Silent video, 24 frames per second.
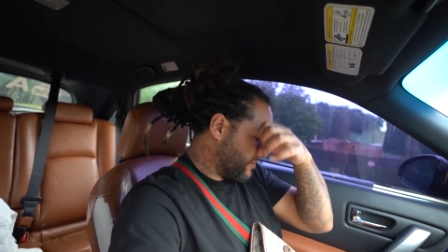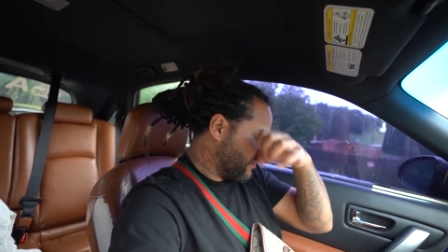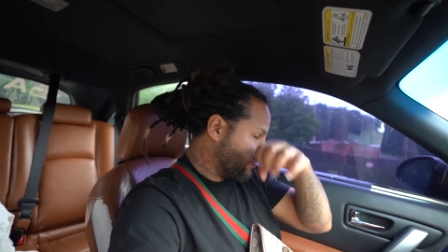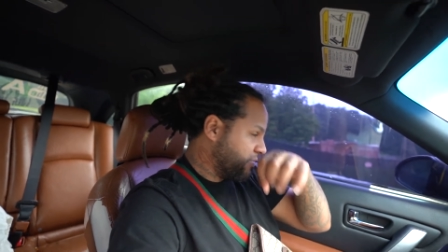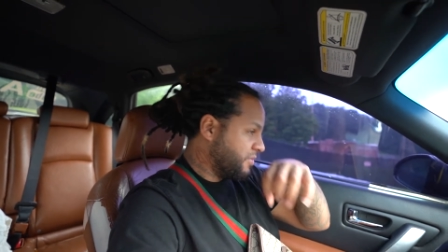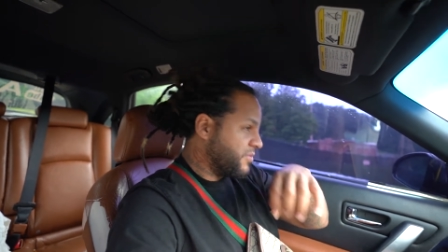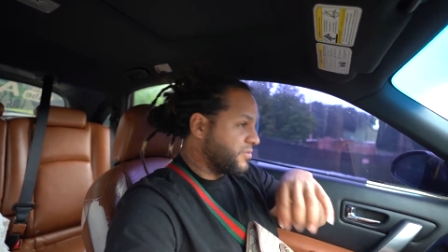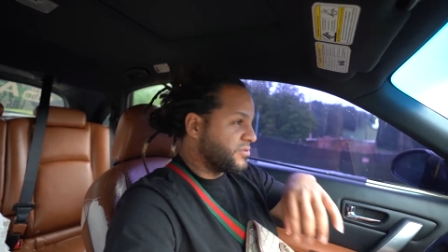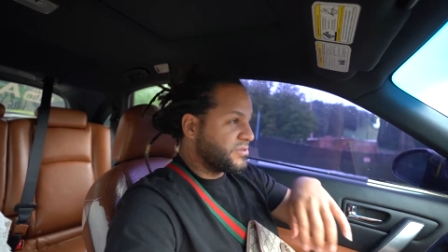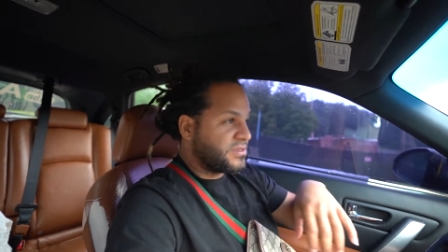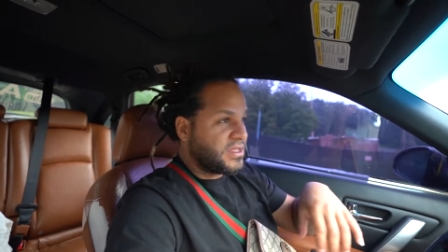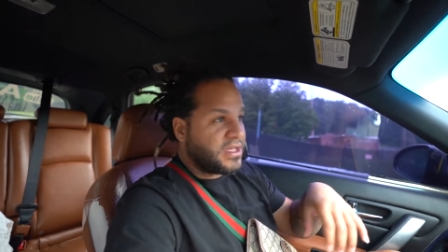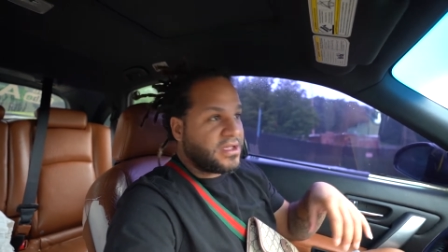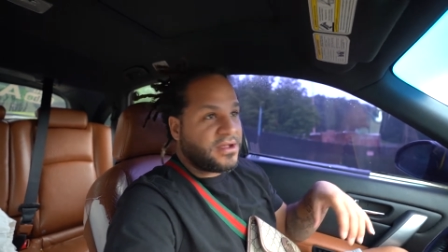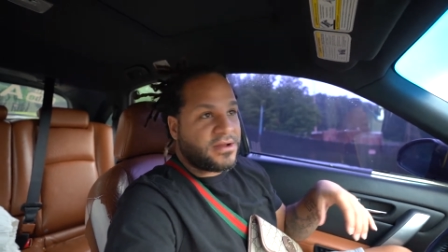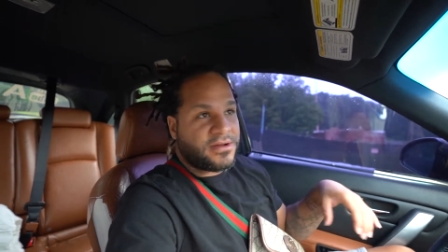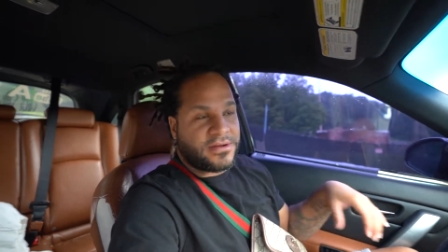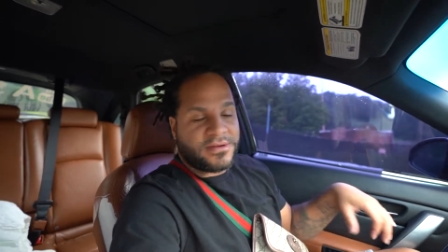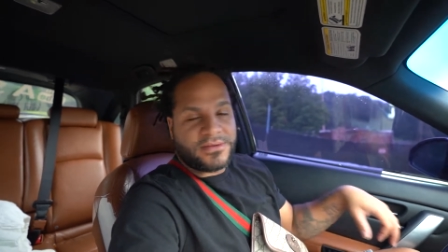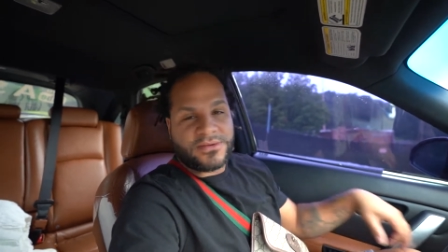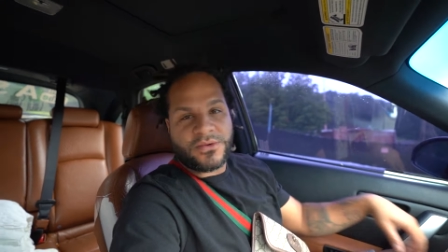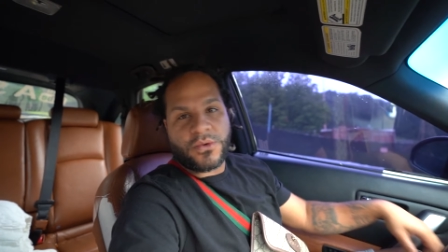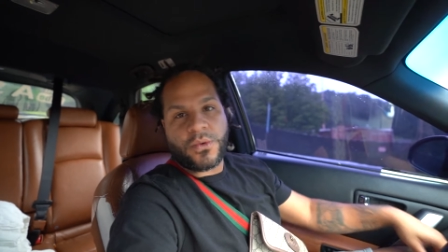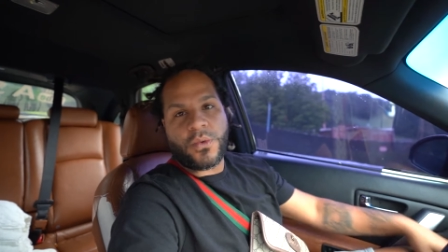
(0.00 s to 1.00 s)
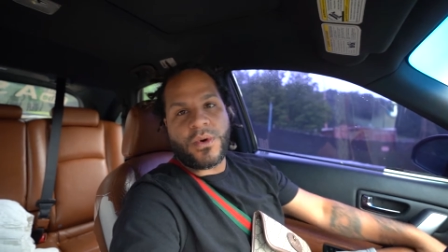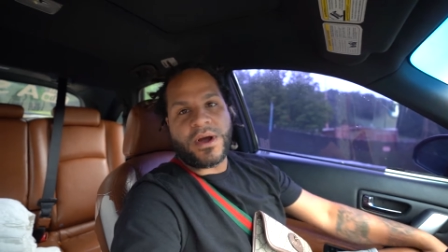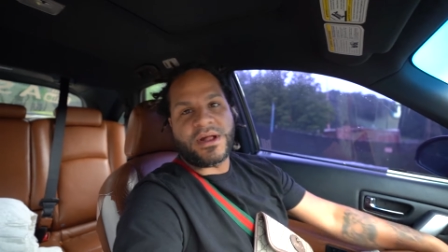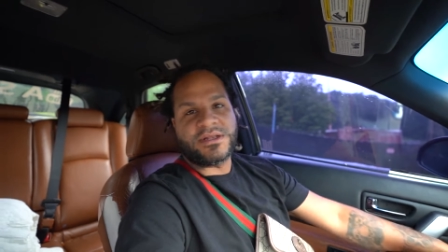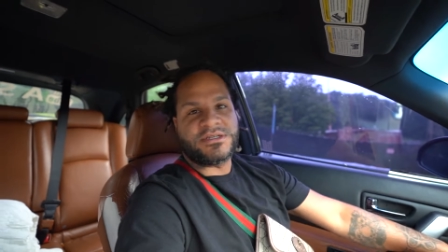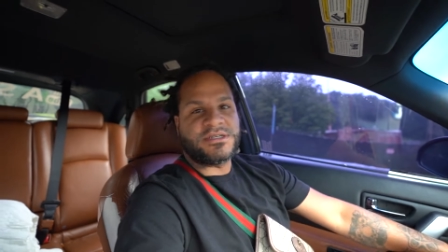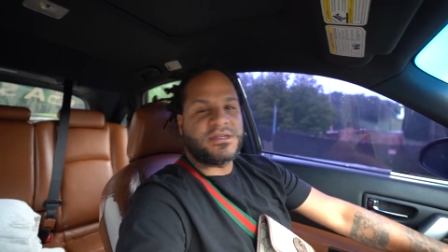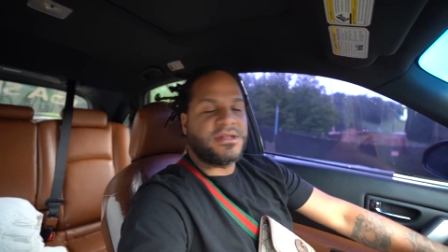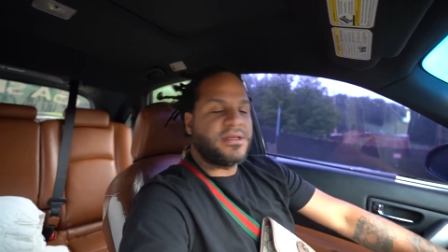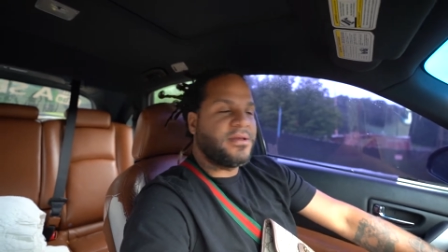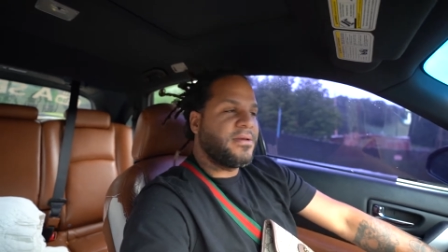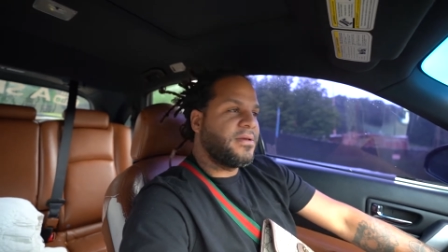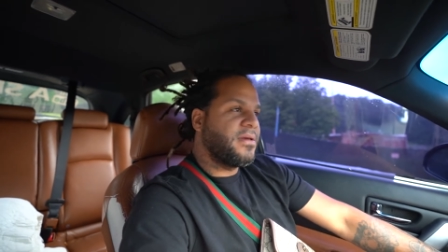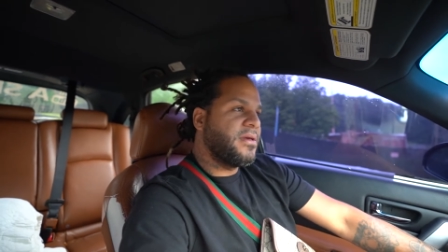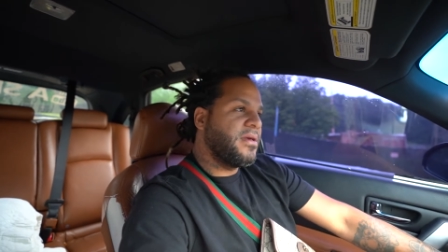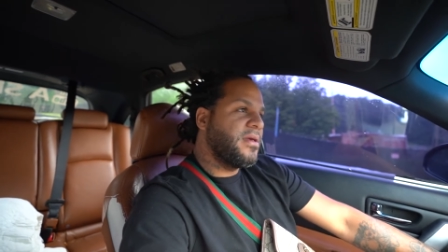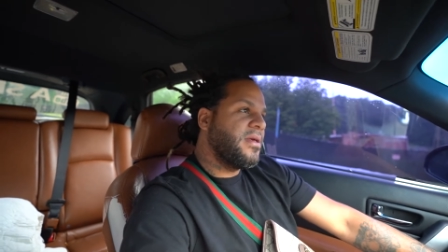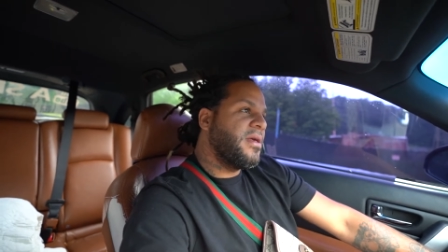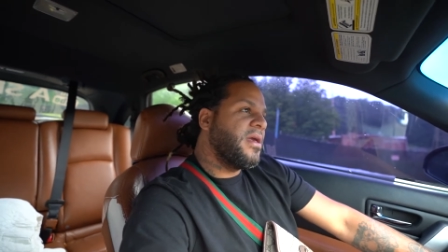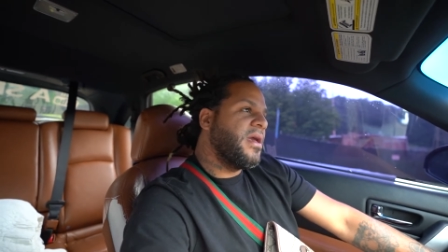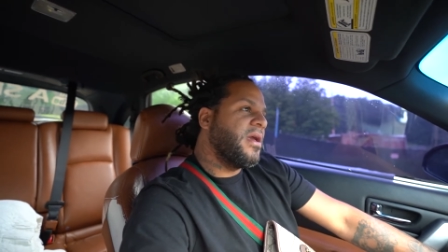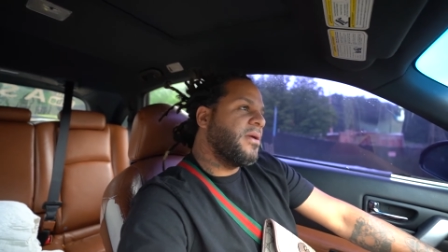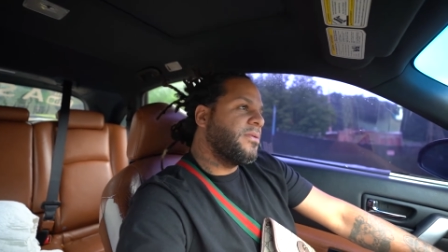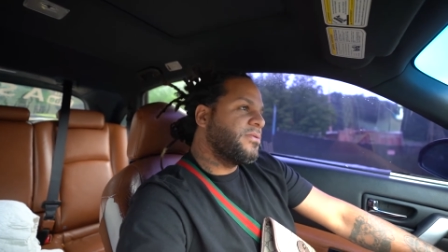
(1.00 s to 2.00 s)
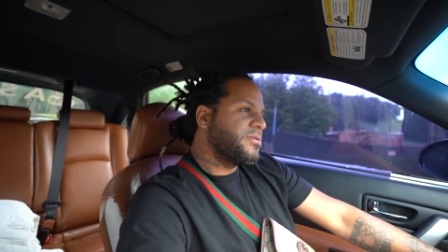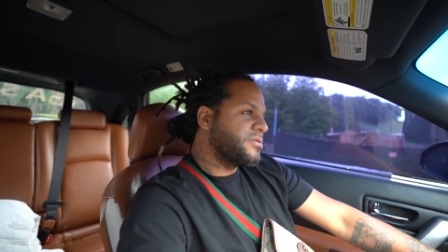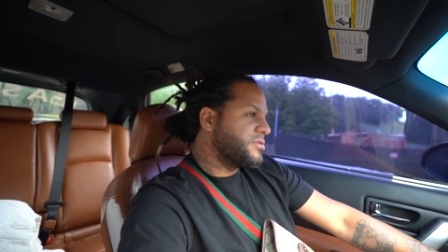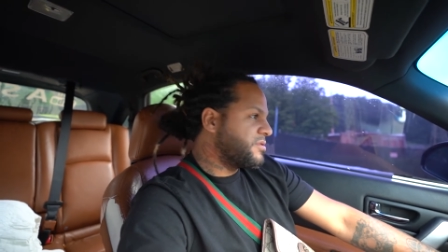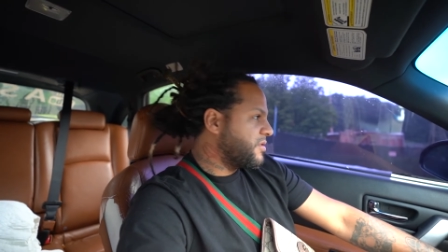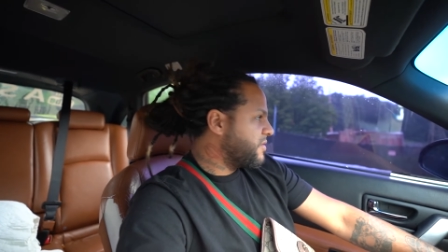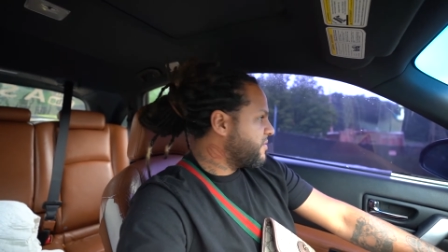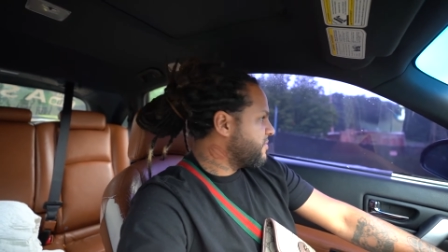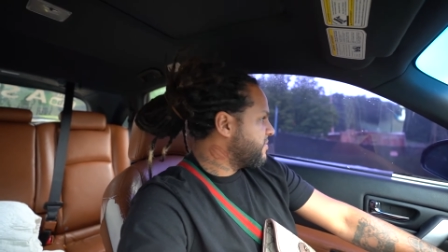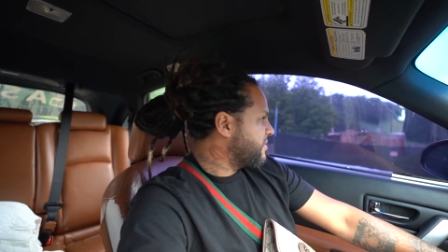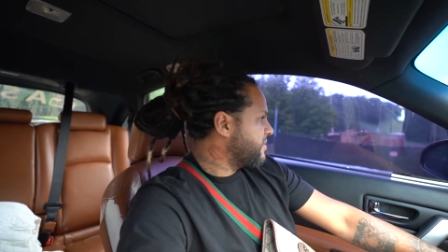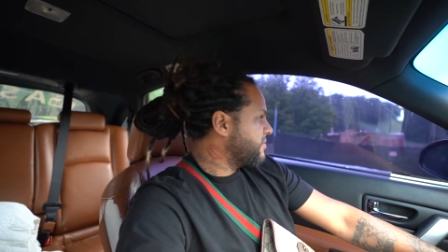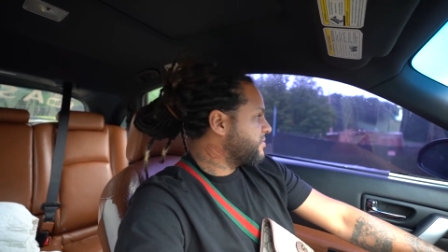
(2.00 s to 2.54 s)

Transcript: We was there watching it. It was dope.